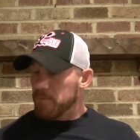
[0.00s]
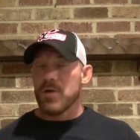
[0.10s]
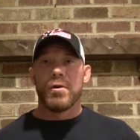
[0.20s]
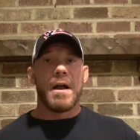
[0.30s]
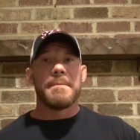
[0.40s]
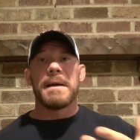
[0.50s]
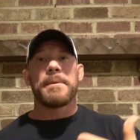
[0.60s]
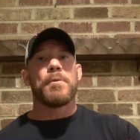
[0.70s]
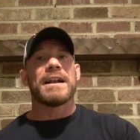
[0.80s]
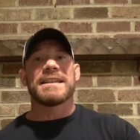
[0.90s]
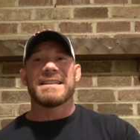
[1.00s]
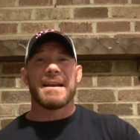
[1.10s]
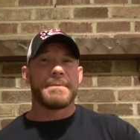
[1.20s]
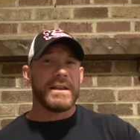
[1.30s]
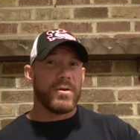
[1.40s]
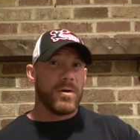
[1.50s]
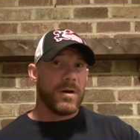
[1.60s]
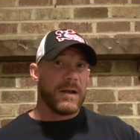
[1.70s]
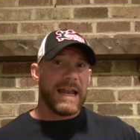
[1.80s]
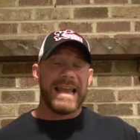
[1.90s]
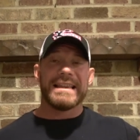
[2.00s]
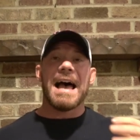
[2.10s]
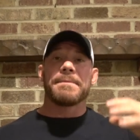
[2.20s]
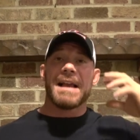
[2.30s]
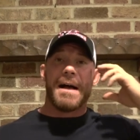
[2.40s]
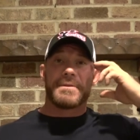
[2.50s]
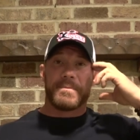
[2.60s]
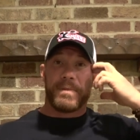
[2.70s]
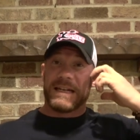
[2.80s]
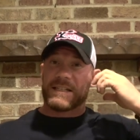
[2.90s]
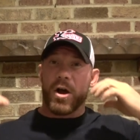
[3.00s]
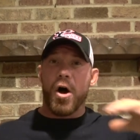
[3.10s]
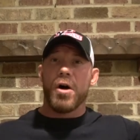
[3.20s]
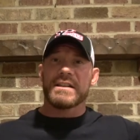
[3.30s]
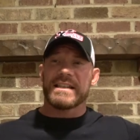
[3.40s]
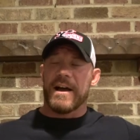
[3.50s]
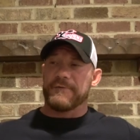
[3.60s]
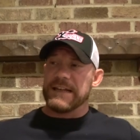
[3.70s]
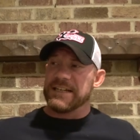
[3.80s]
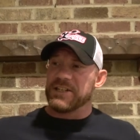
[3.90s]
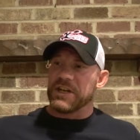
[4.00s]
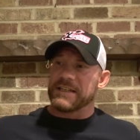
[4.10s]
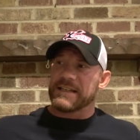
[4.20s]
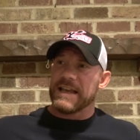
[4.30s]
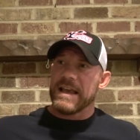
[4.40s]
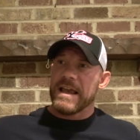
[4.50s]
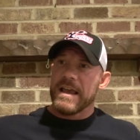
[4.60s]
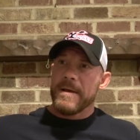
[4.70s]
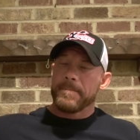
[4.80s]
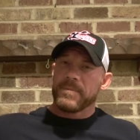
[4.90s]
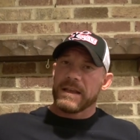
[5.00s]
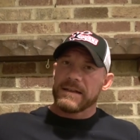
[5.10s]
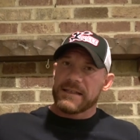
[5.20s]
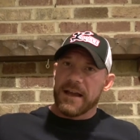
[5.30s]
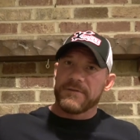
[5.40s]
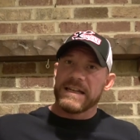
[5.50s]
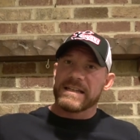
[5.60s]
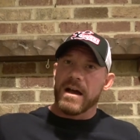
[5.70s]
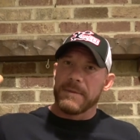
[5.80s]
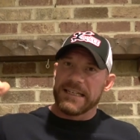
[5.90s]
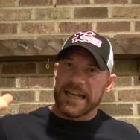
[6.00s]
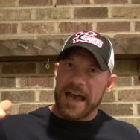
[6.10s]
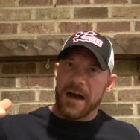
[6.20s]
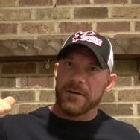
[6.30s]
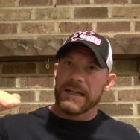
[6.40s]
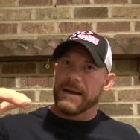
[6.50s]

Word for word: or I might be watching something on a laptop, but it's all stuff that is just stuff that is coming down.